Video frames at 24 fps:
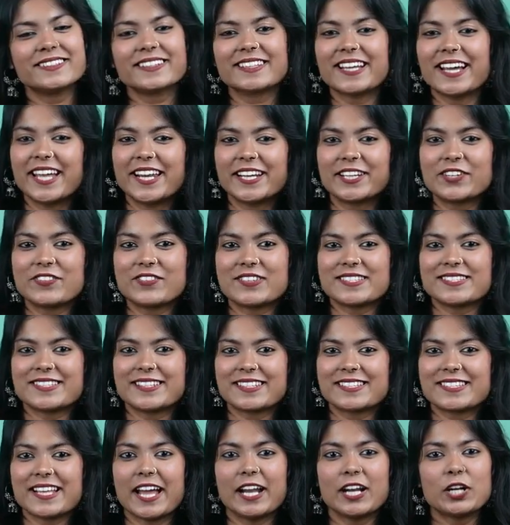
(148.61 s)
the
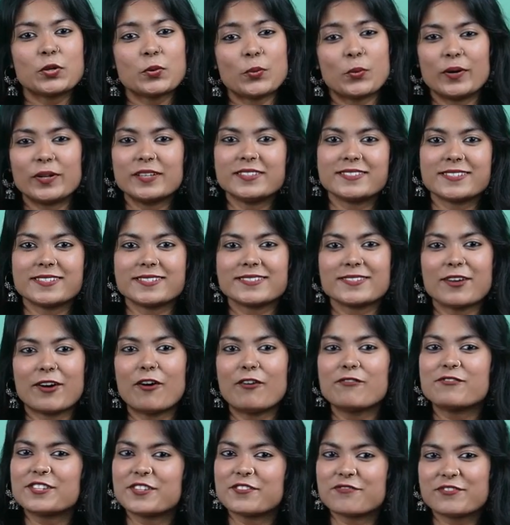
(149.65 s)
characteristics and qualities
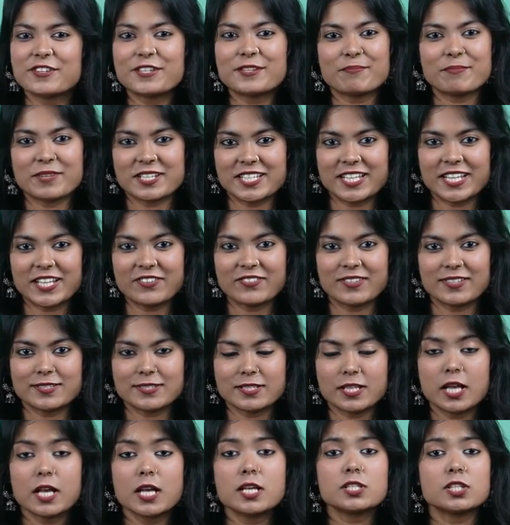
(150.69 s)
of different materials
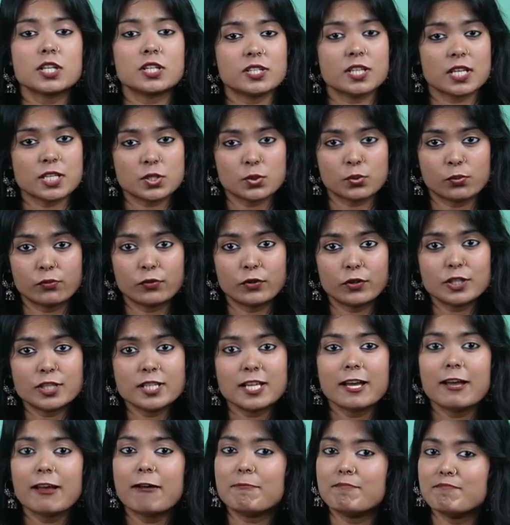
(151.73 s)
such as wood,
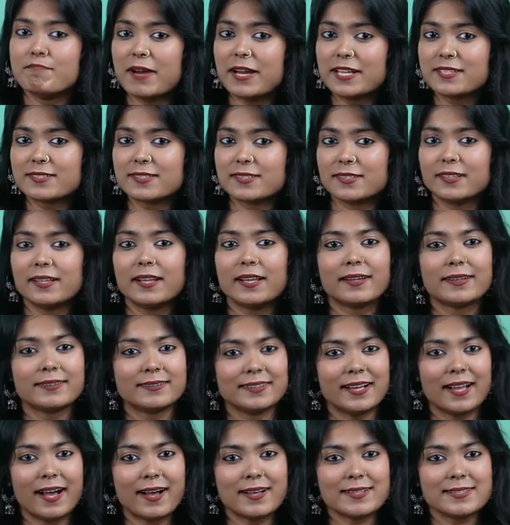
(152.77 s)
metal,
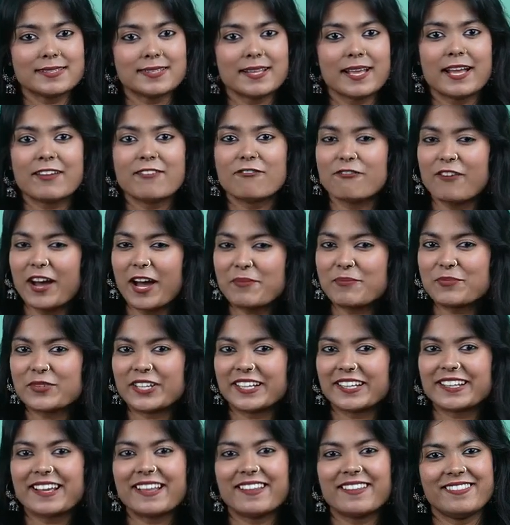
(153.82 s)
glass,
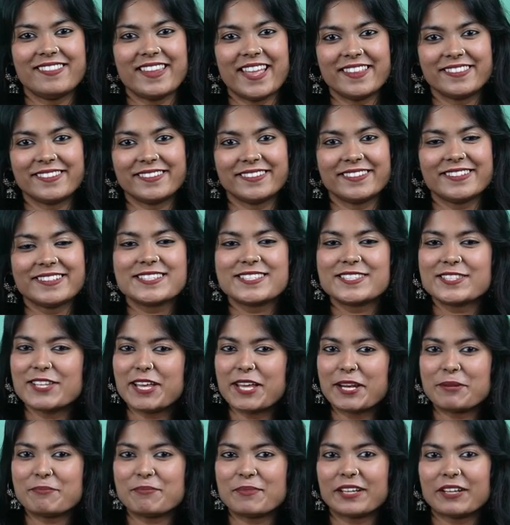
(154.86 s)
fabric, leather,
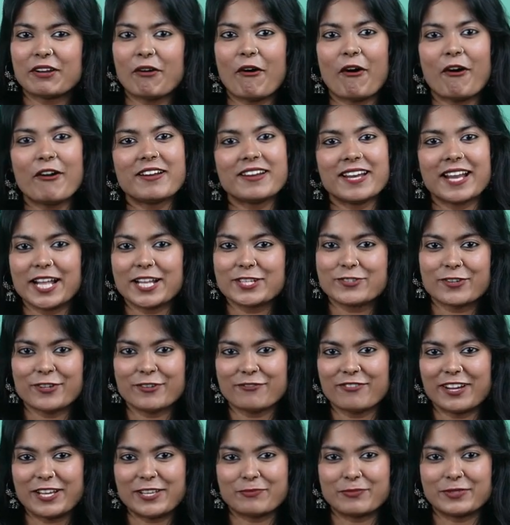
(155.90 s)
ceramic, or natural
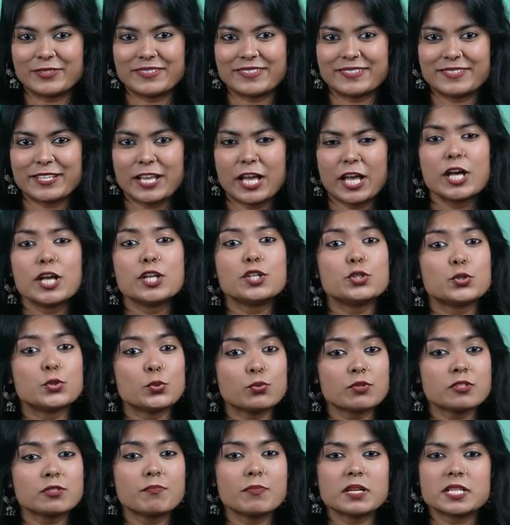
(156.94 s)
fibers.
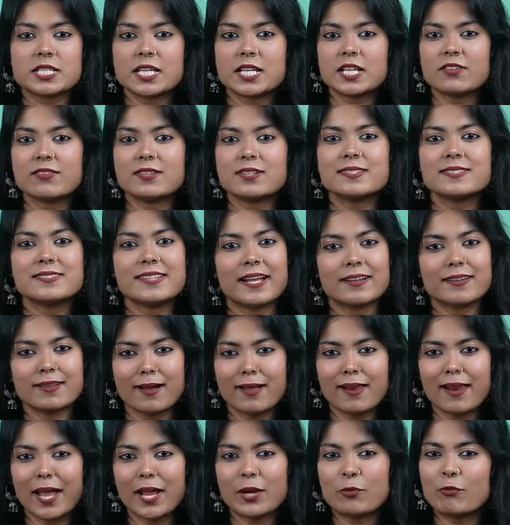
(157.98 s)
Choose materials that
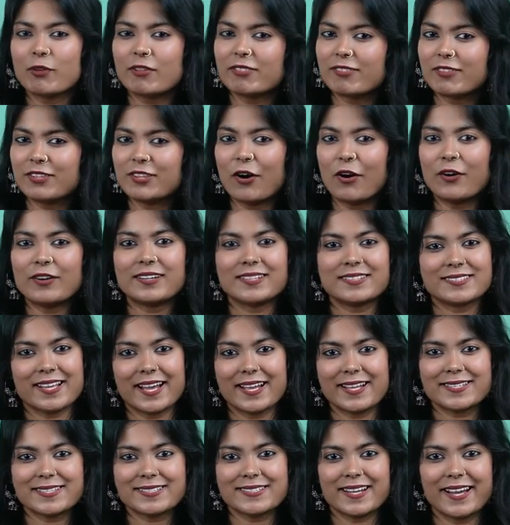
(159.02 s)
align with your
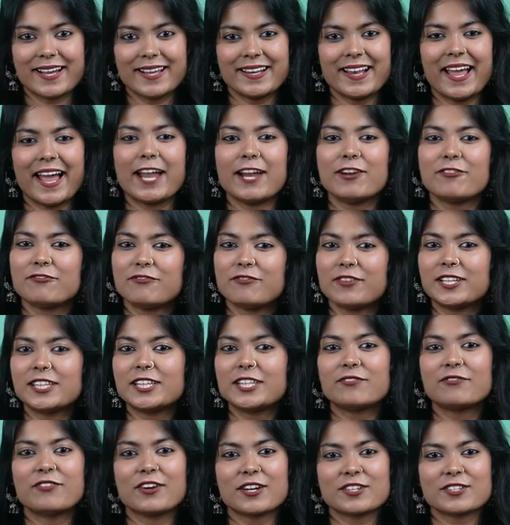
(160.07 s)
desired style and fit
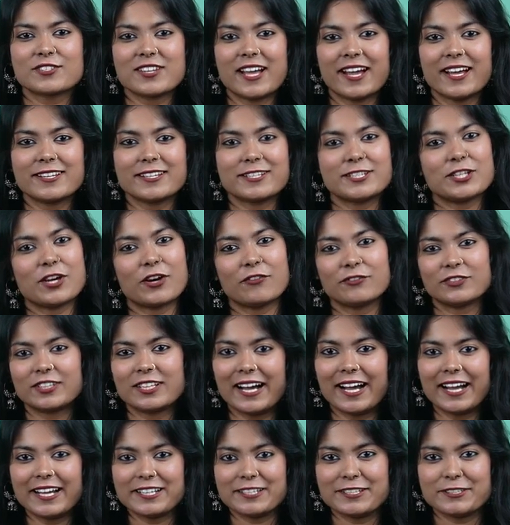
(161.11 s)
the functionality of the
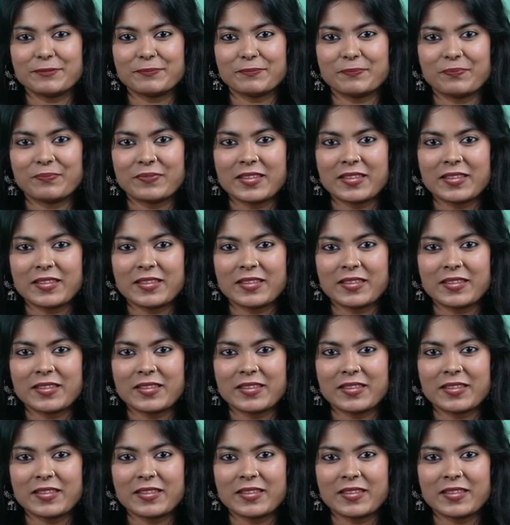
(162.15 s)
item.